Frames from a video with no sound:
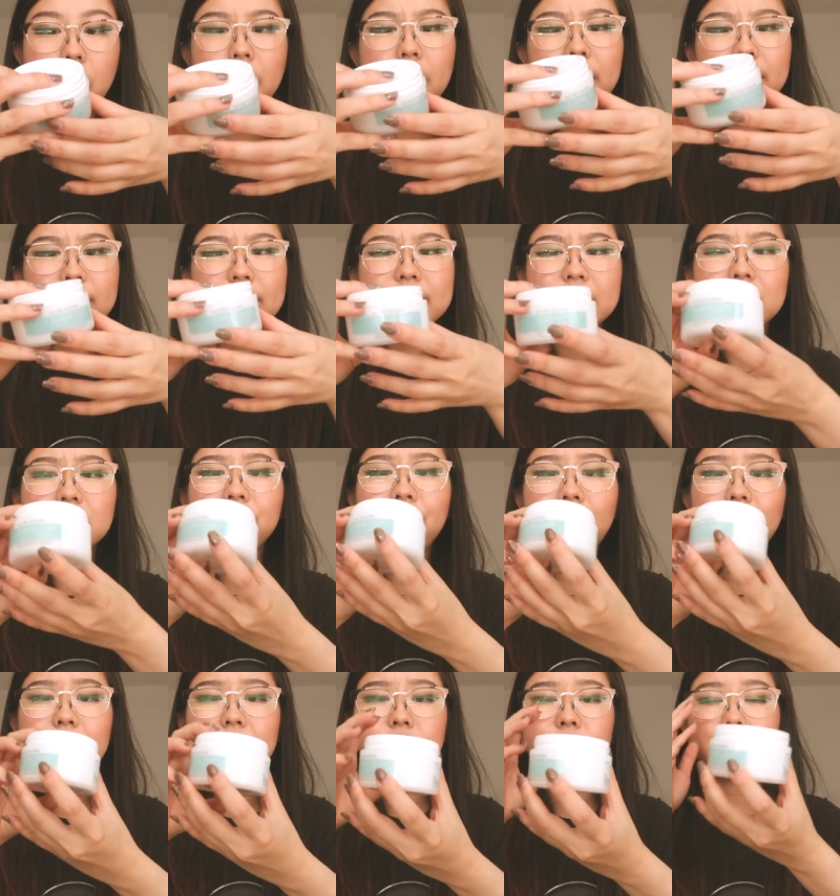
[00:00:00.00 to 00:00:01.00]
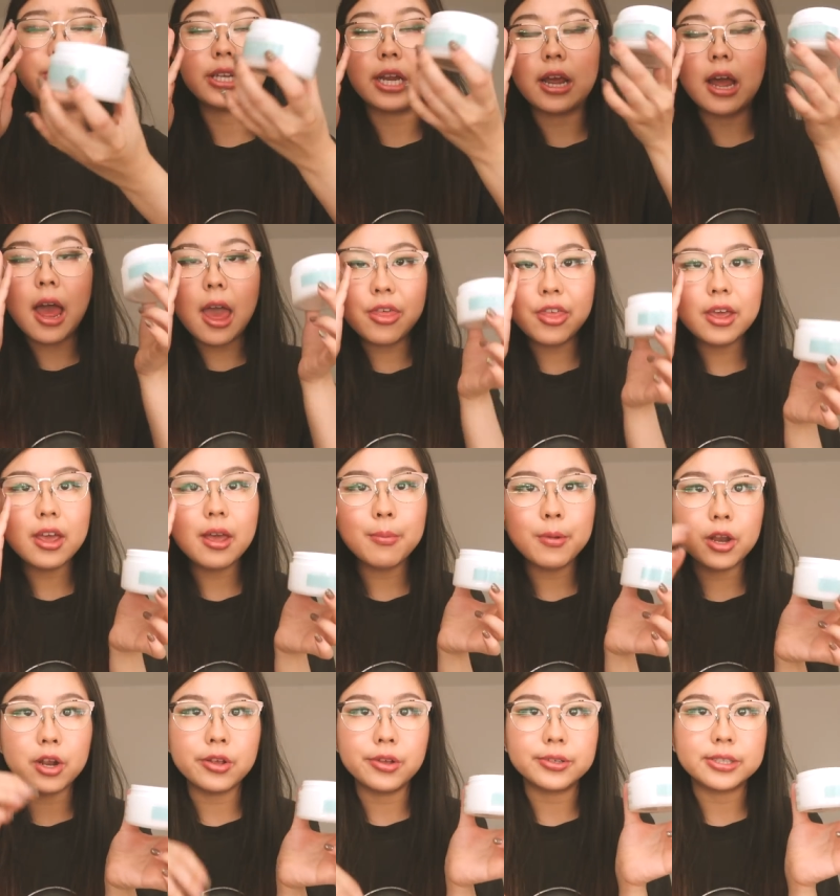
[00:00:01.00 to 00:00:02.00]
Okay, this sounds very interesting. I think
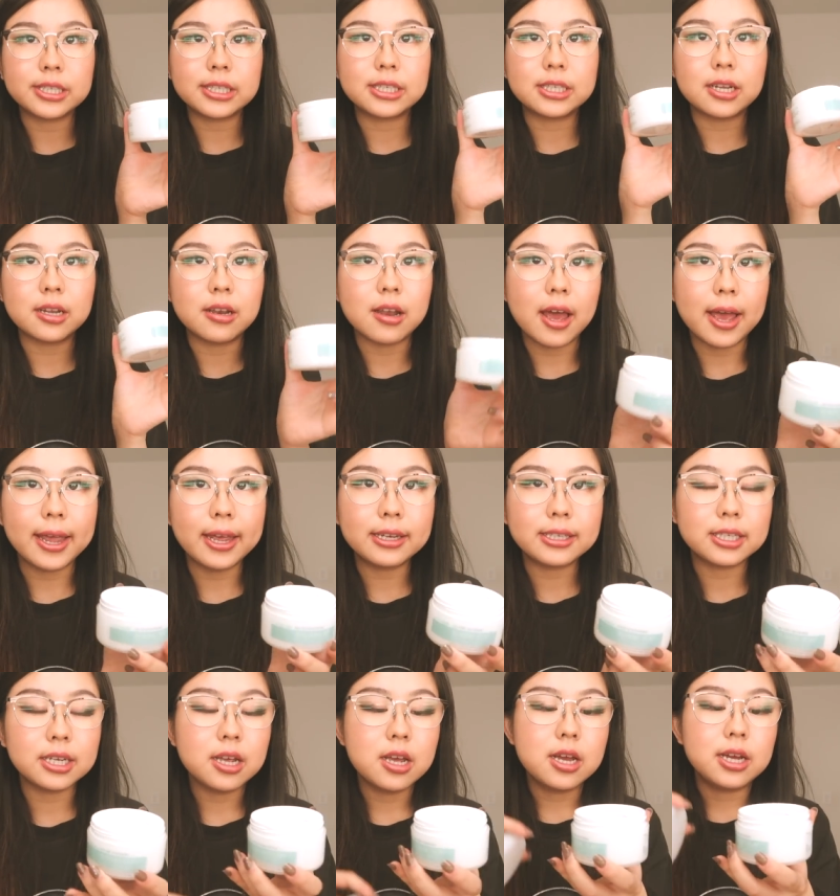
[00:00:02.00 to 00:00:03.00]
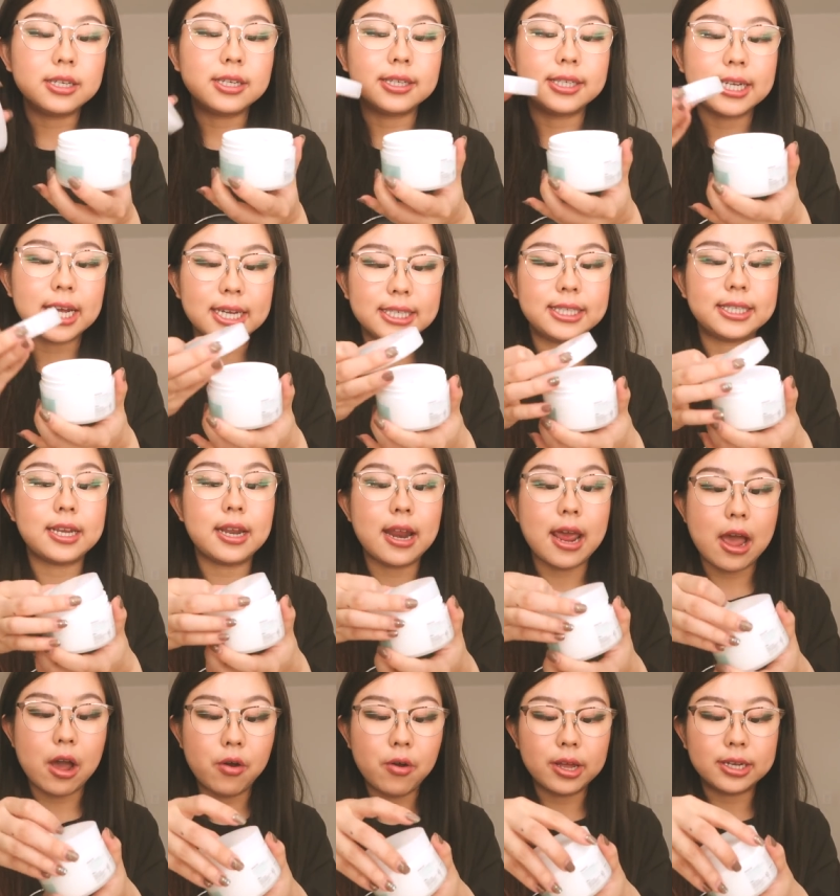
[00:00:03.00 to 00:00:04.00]
I'm gonna use this tonight to test it
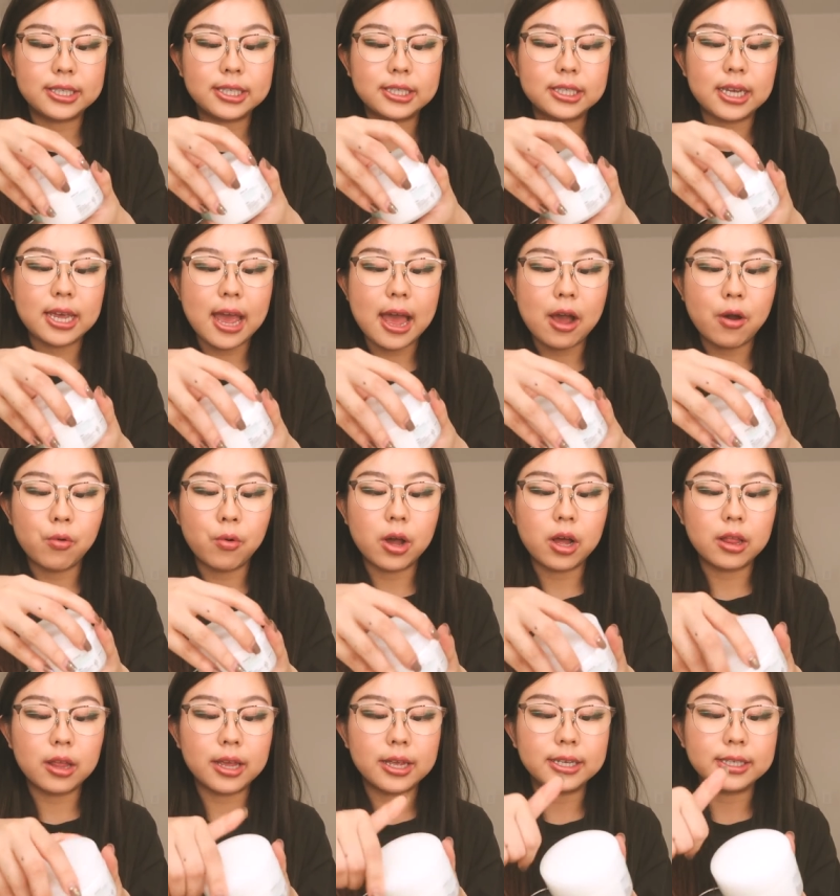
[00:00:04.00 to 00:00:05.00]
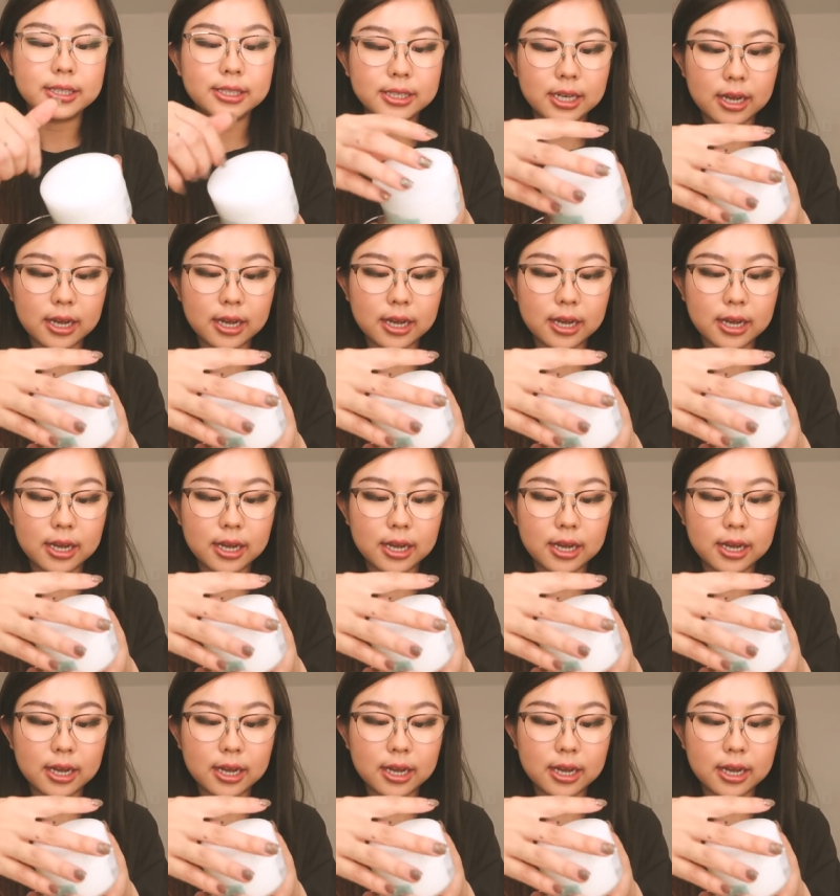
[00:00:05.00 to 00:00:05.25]
out and see how well it